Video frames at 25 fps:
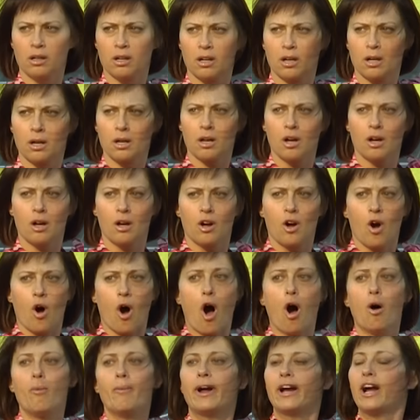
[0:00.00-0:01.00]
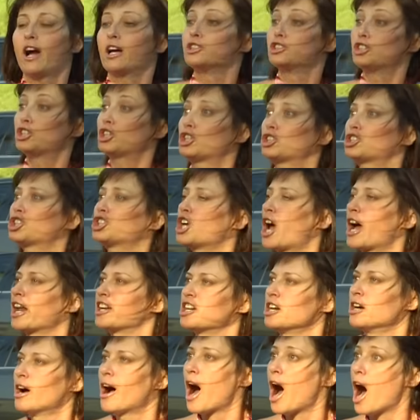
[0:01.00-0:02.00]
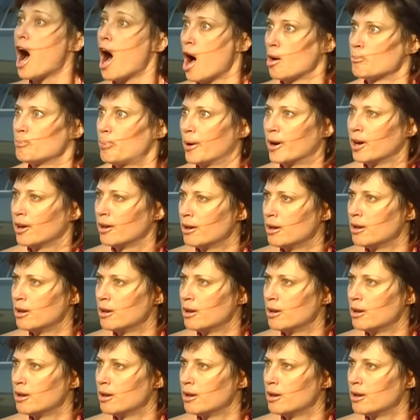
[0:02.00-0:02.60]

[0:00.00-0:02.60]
Oh, my God. Oh.